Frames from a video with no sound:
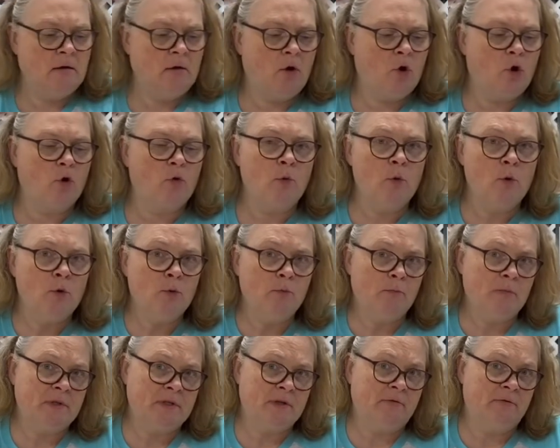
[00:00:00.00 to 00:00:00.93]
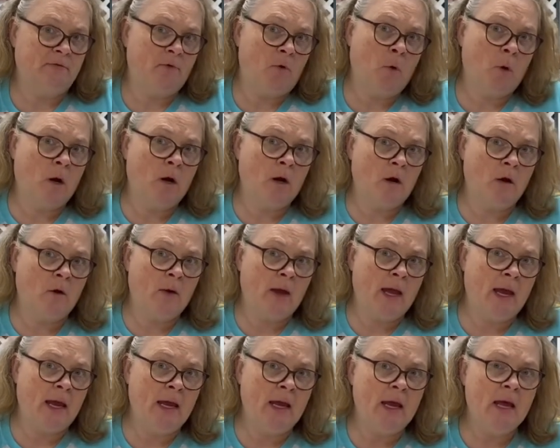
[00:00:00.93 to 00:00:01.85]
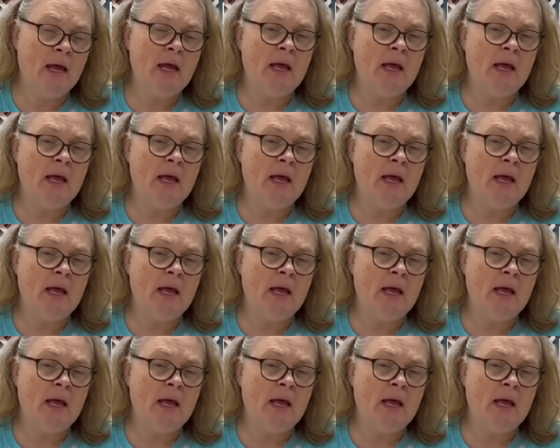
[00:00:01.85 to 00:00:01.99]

groups of 4, okay?